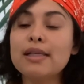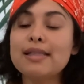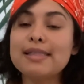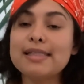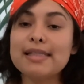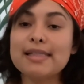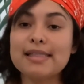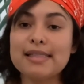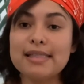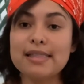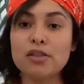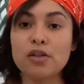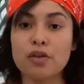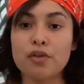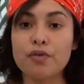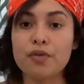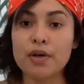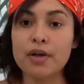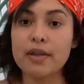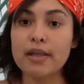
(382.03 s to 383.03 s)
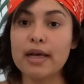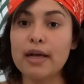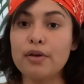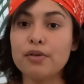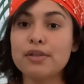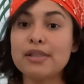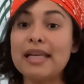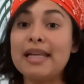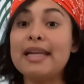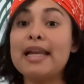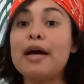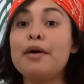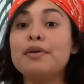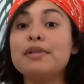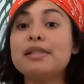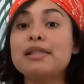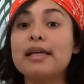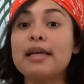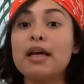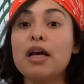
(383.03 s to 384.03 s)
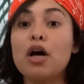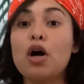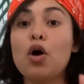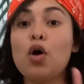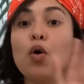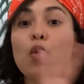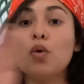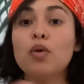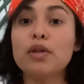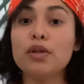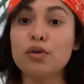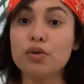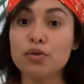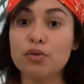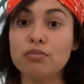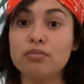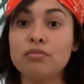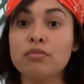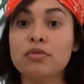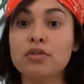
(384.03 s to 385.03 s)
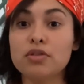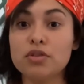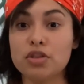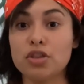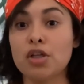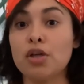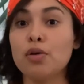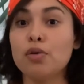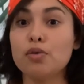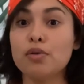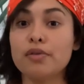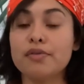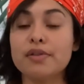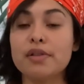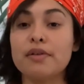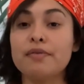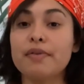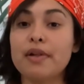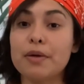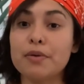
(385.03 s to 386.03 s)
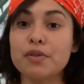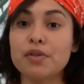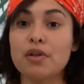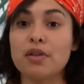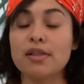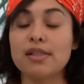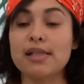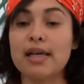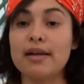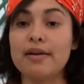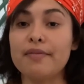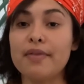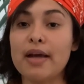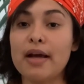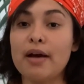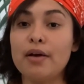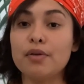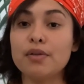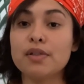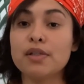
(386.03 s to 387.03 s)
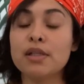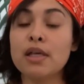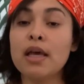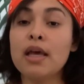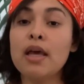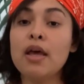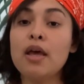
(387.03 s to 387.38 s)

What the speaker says: 6 seeds on the front of the house, and now it's like a whole little jungle of sunflowers on the side of the house,